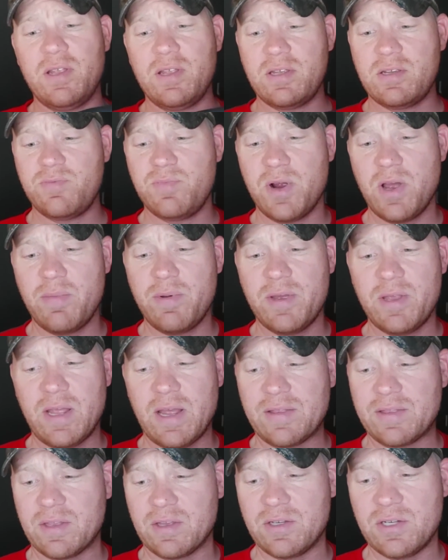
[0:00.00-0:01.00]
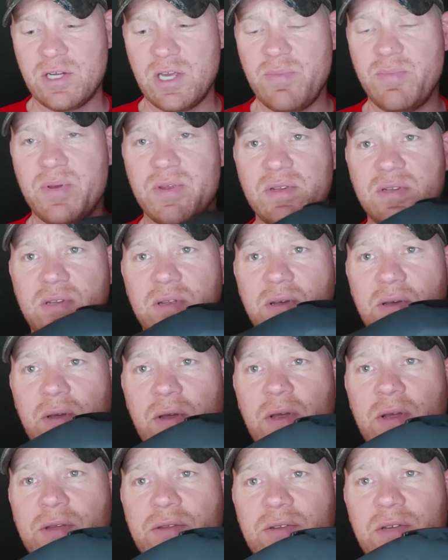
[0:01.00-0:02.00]
This is probably like the cheapest
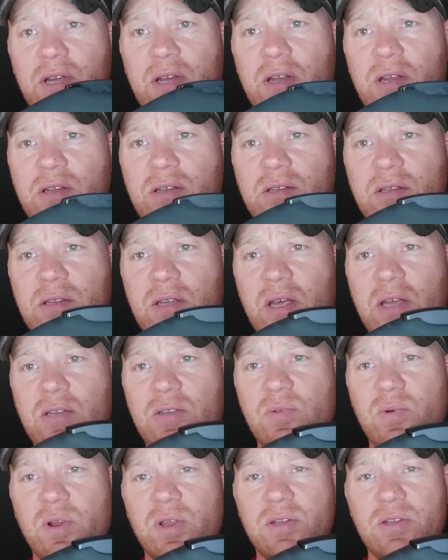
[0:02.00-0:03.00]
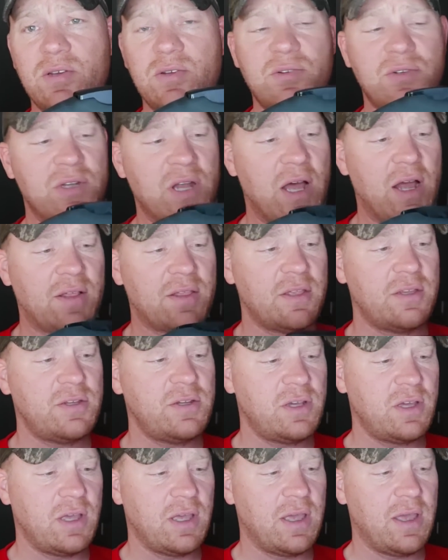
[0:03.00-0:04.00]
1022 stock that you
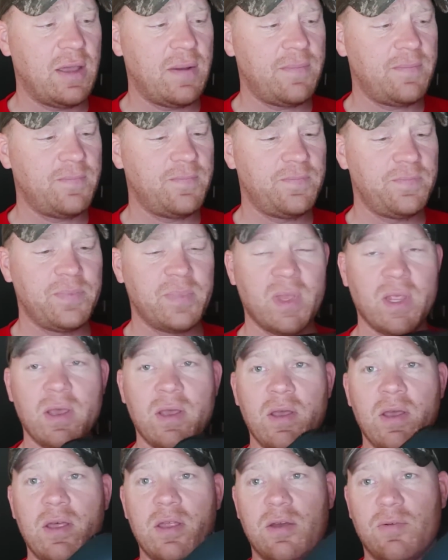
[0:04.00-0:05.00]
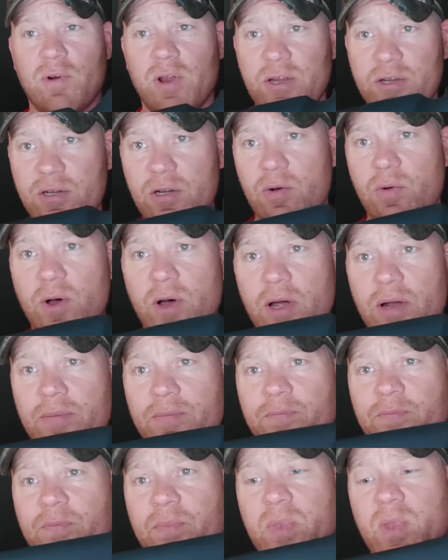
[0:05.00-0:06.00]
can get. The original one
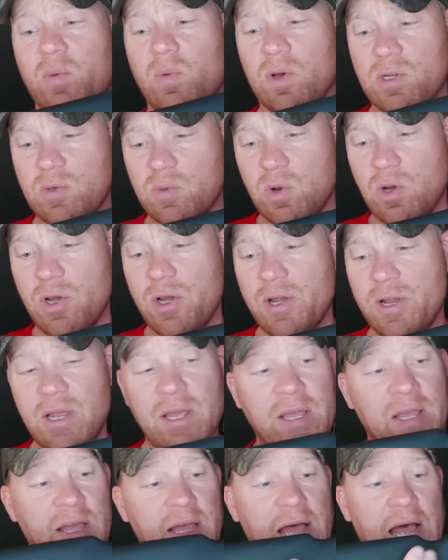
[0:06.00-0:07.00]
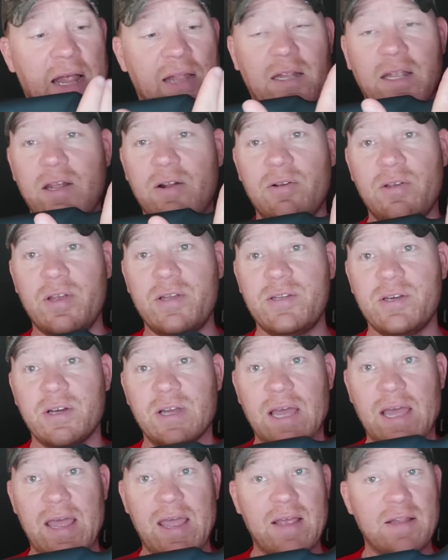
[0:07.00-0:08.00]
was wood. I literally took
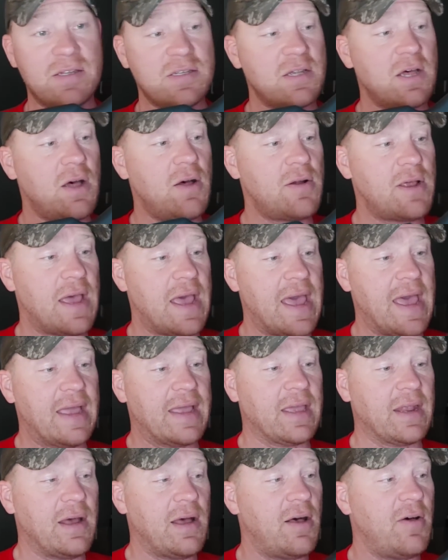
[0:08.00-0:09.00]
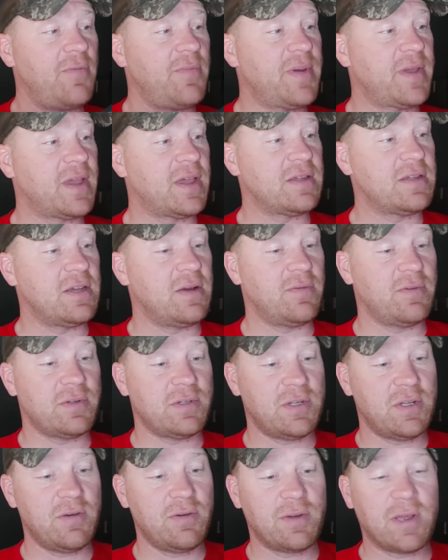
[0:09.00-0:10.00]
a handsaw to hack it off because it was
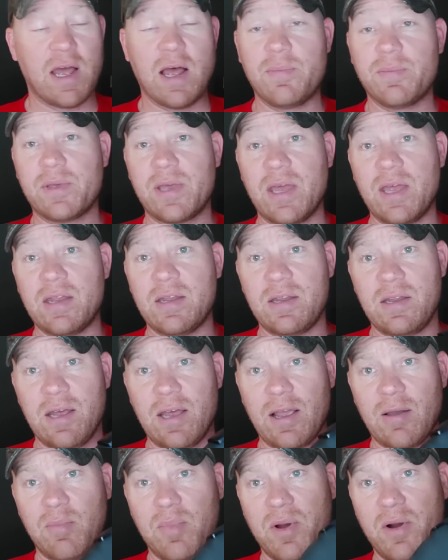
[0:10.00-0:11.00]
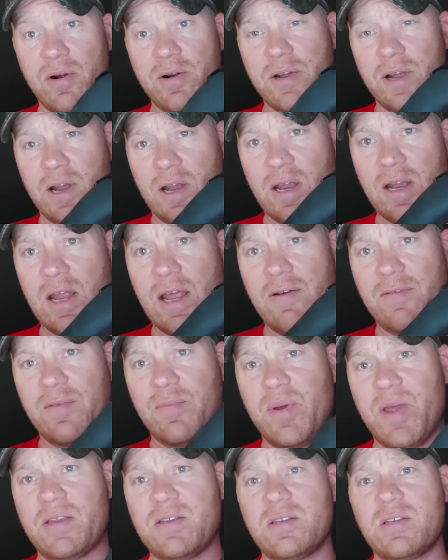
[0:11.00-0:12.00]
too complicated to take apart and I didn't have the
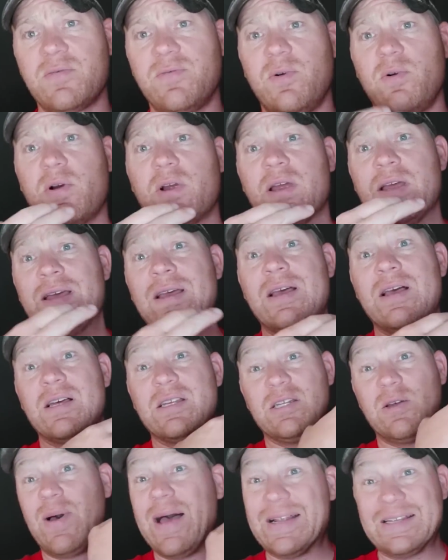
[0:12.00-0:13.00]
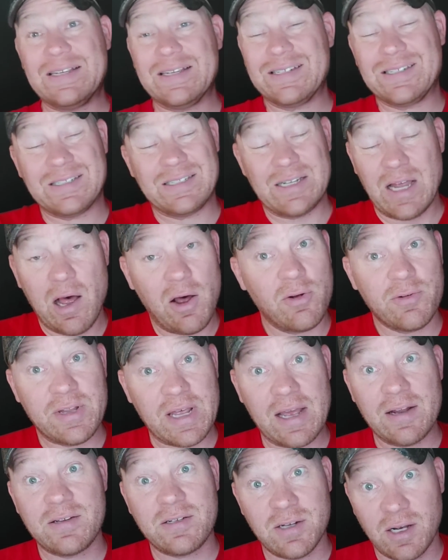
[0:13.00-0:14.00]
patience for it. So I just sawed
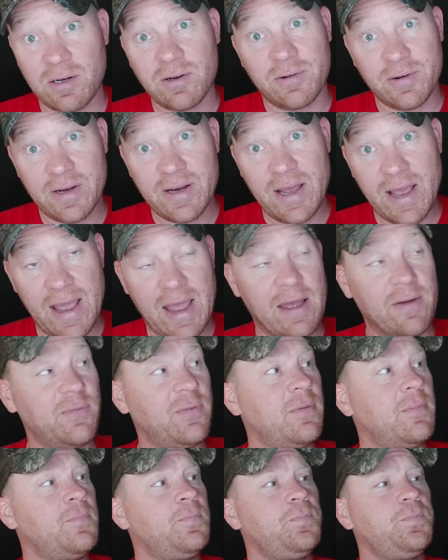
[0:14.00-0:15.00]
that sucker in half.